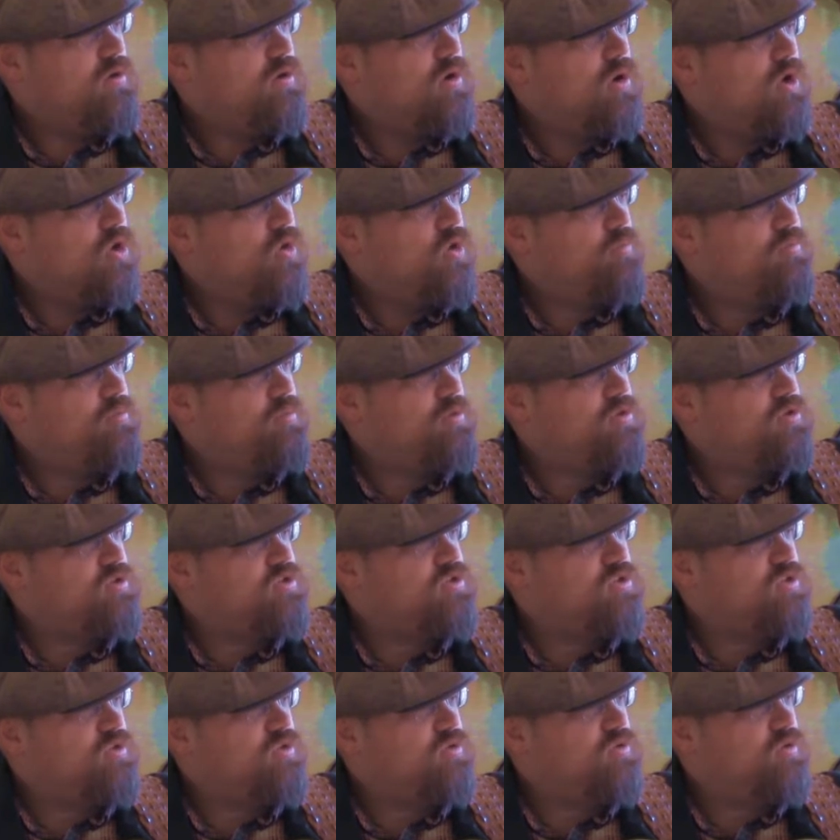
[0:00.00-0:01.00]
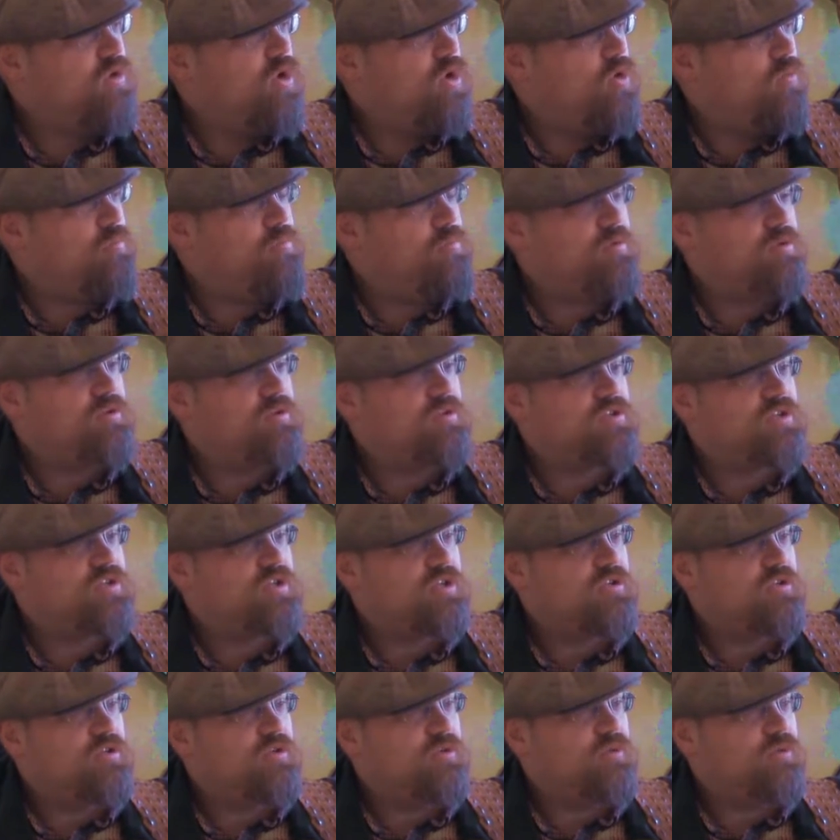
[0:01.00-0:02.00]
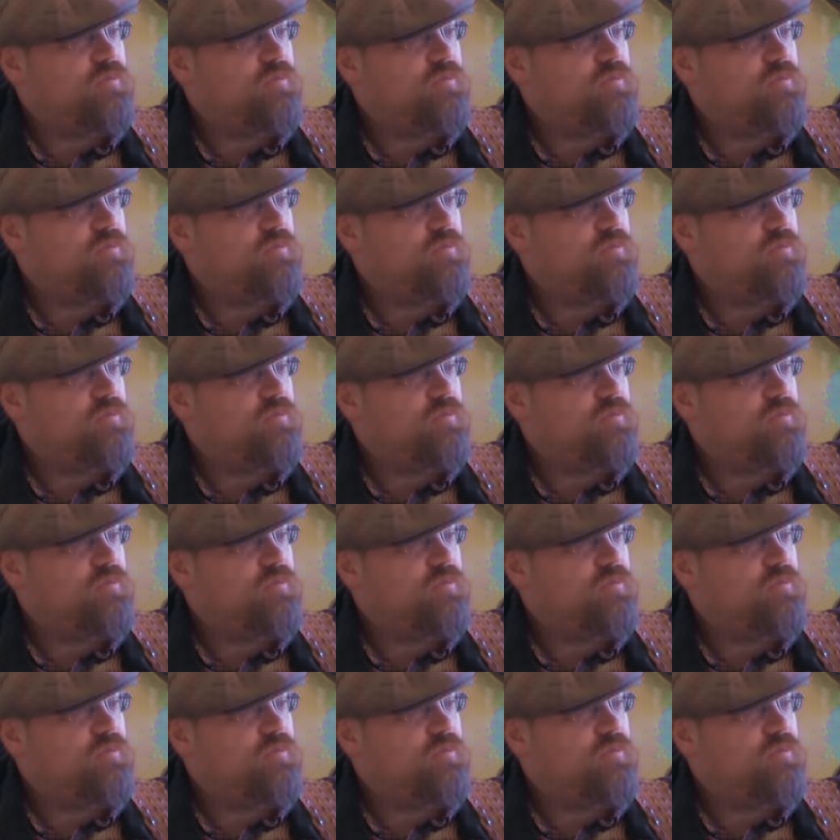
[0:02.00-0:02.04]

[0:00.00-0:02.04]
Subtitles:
open 2, open 2.